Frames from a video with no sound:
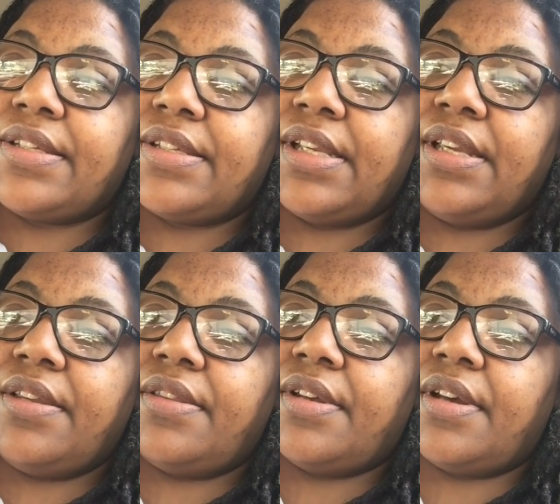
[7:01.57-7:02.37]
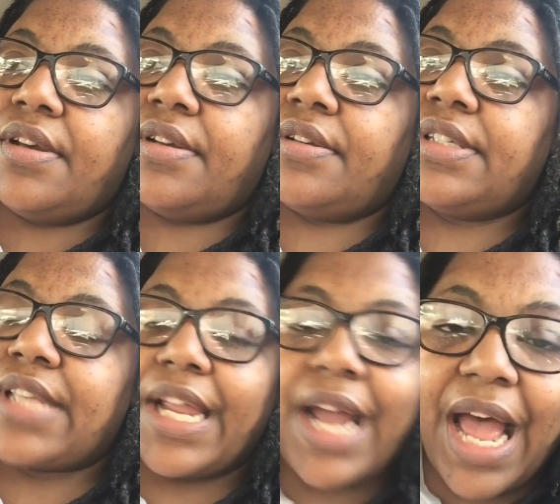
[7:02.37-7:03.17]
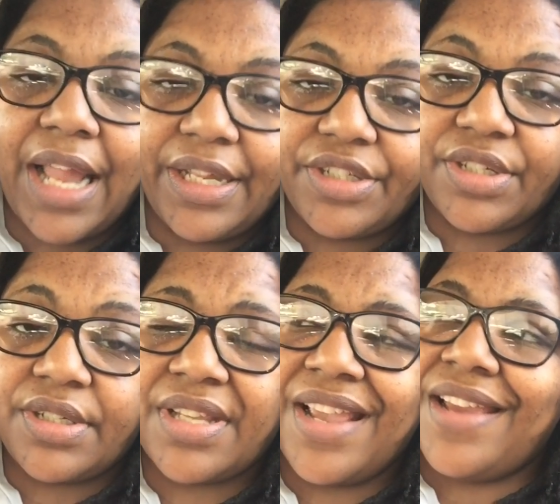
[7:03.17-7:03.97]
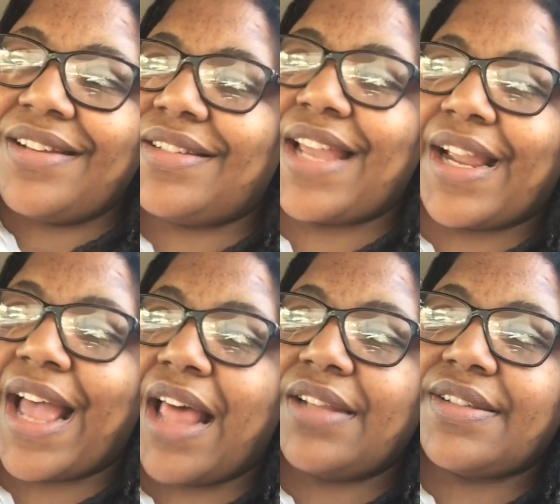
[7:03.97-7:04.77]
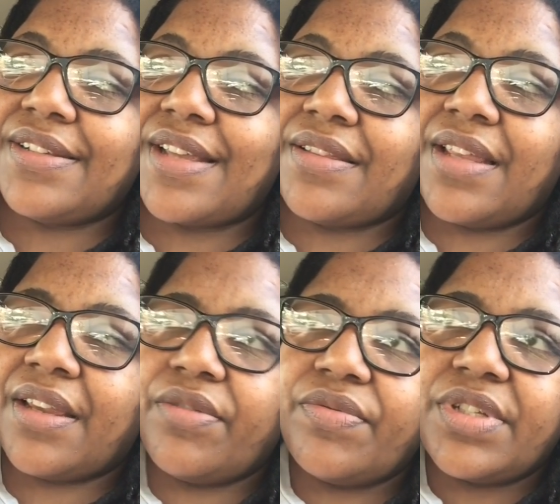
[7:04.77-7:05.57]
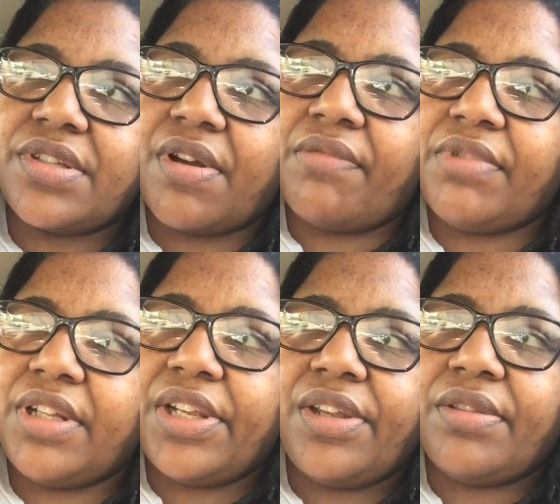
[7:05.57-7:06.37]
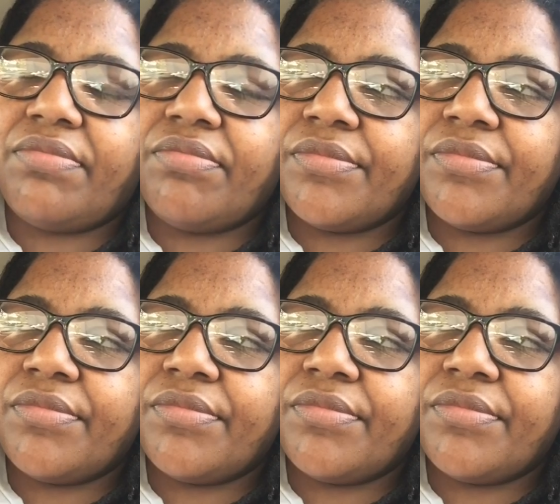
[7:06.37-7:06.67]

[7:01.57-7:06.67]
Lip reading: to see the psychologist. The psychologist, I think it was only